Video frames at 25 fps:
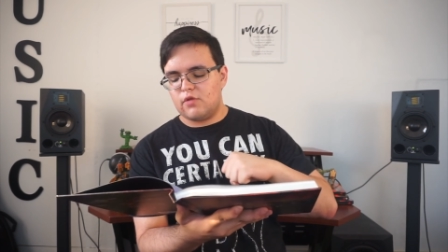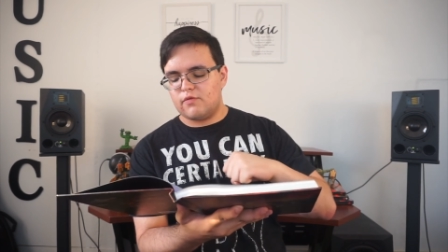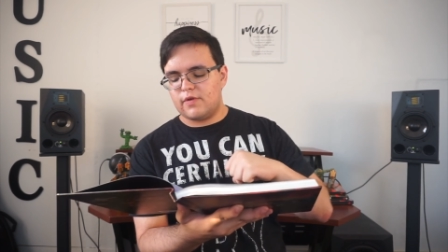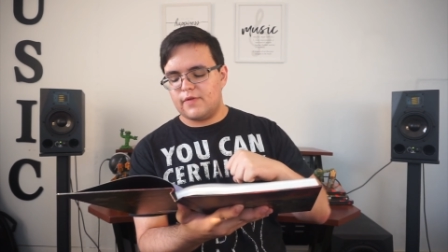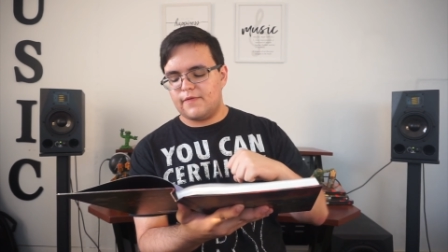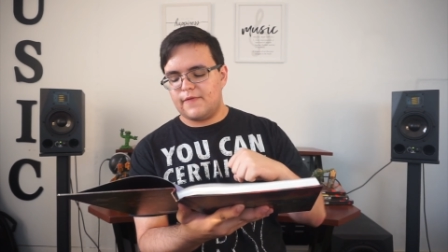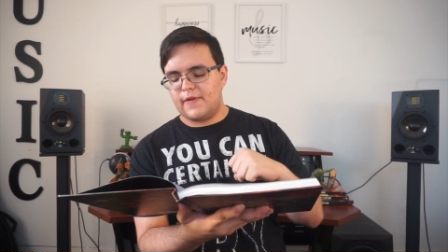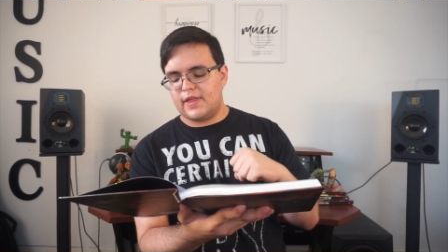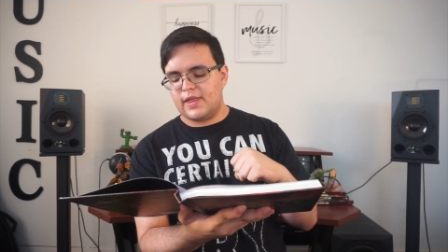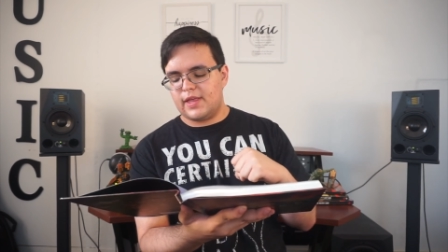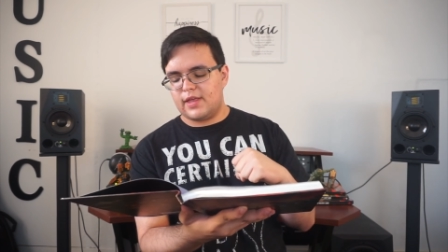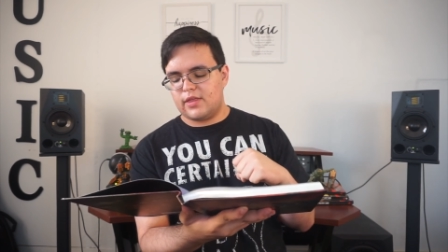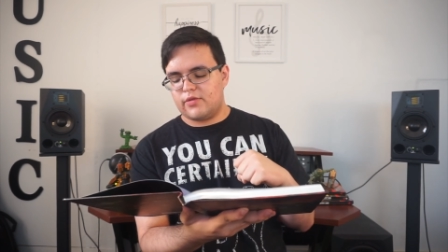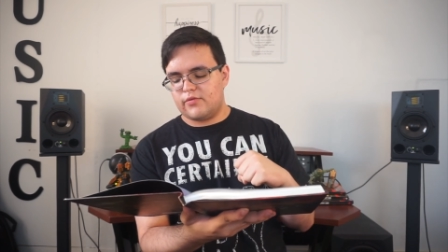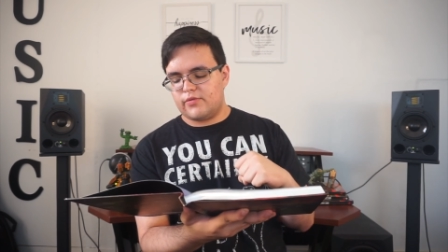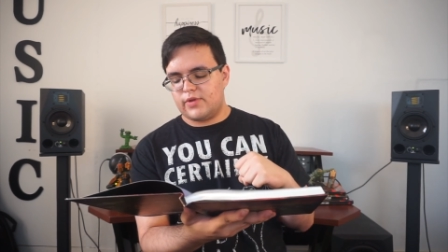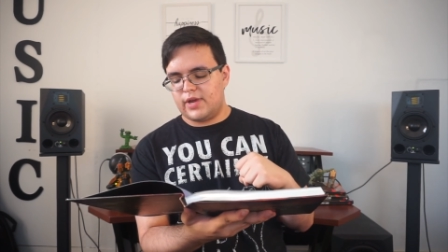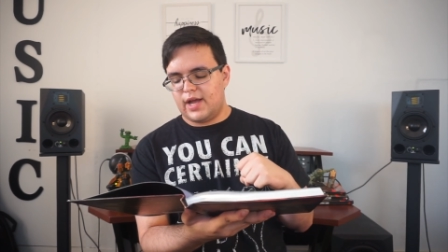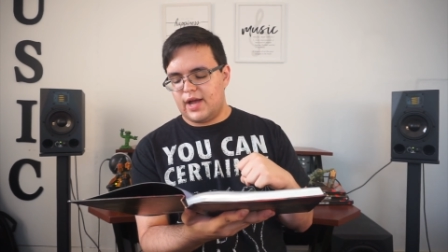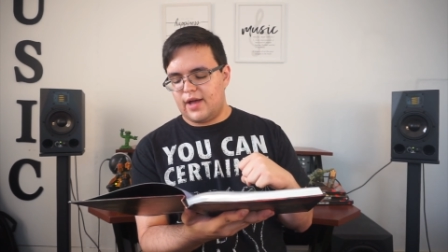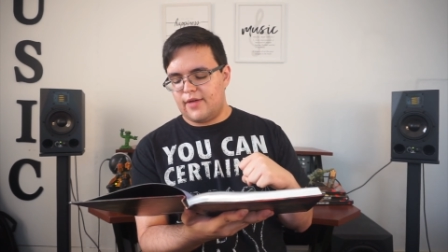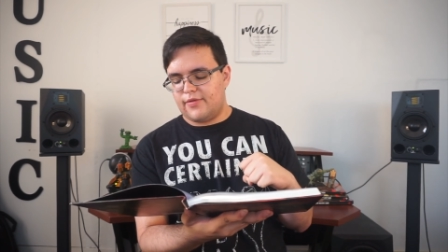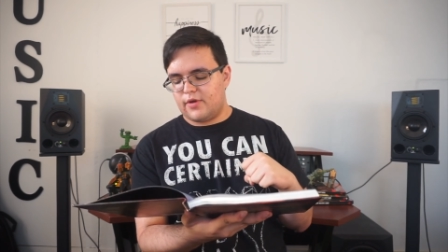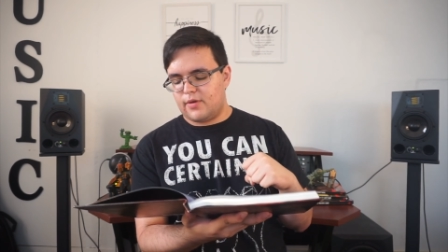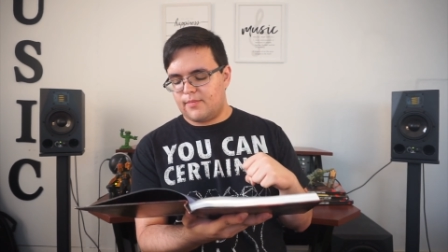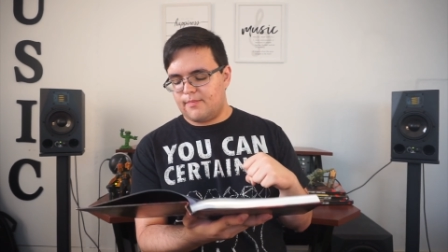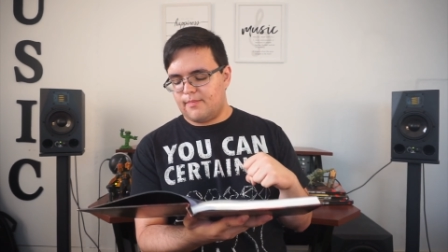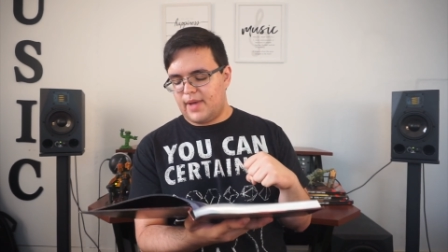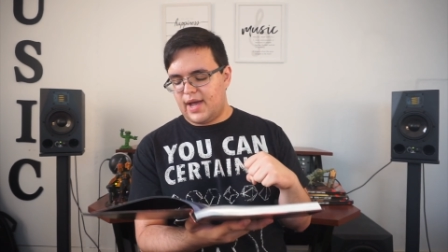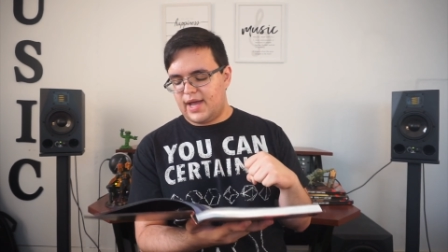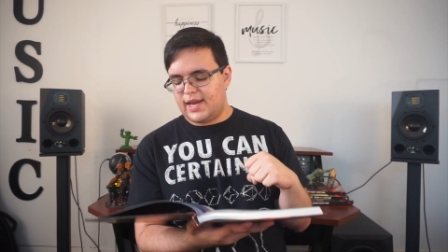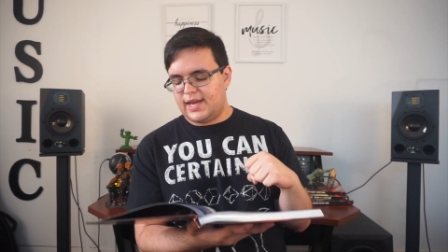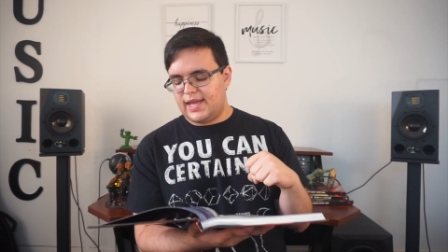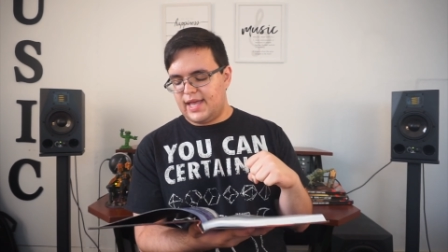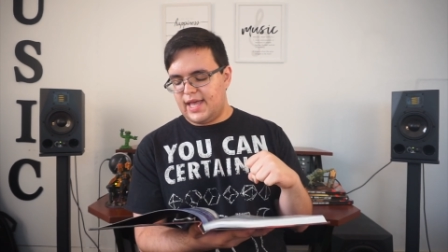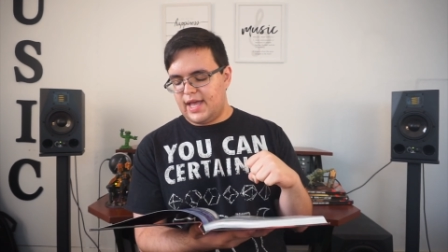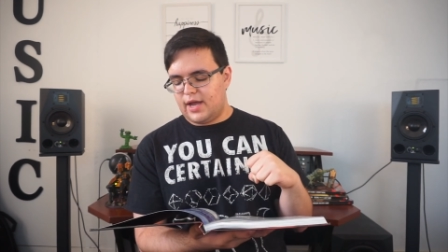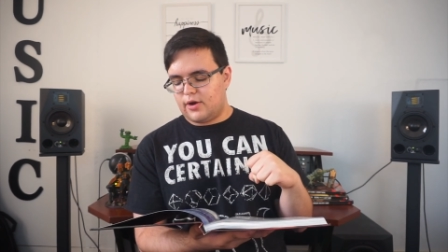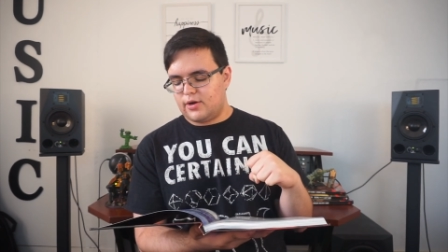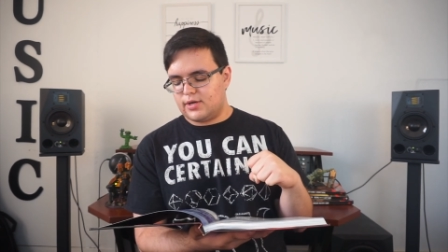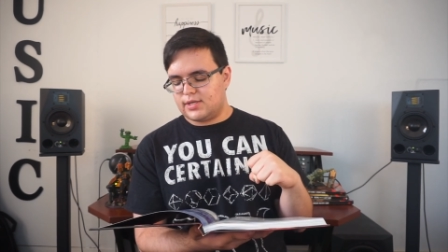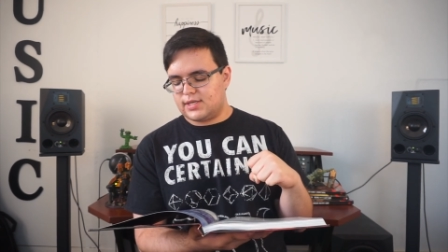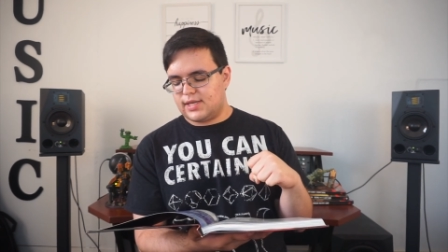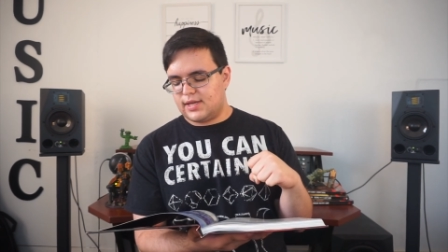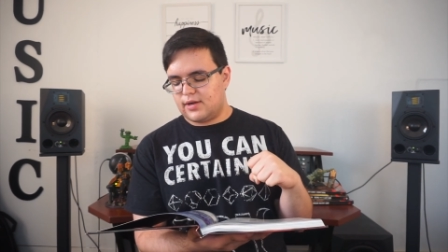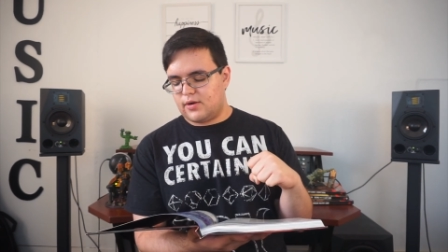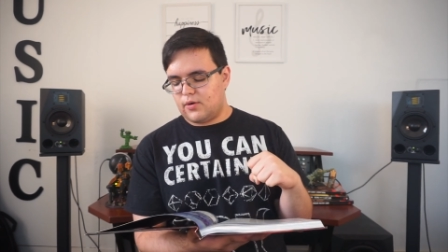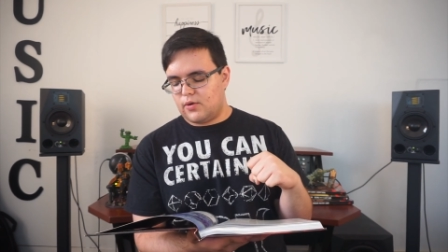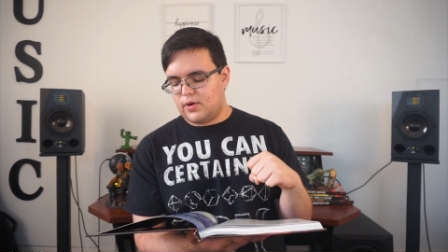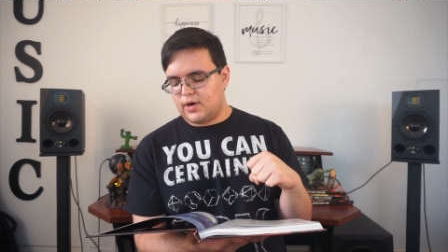revealing three other mighty
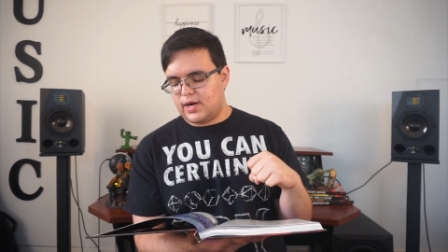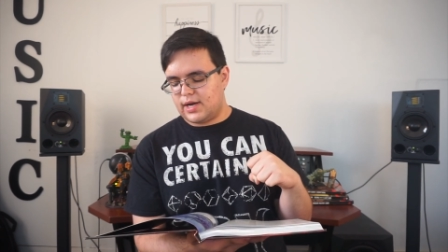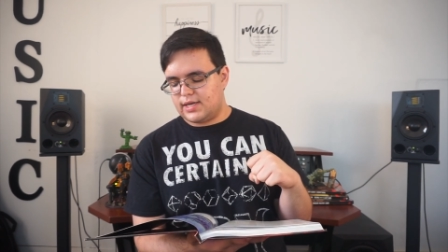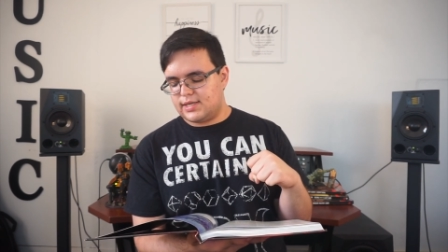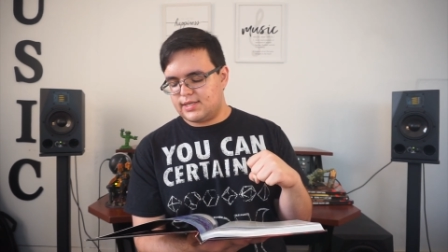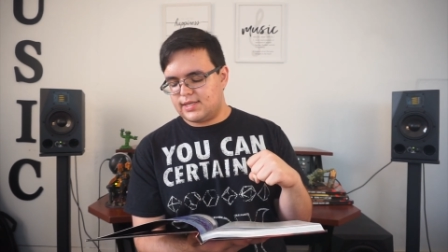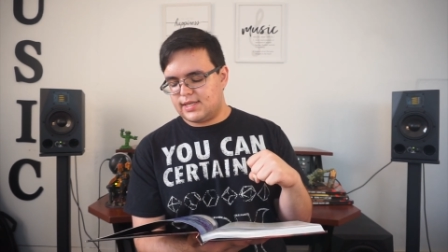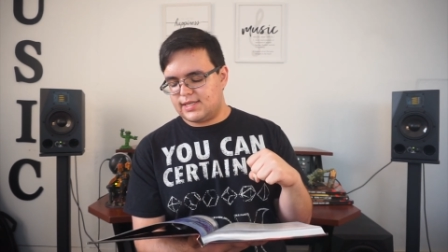ichor-slick organs.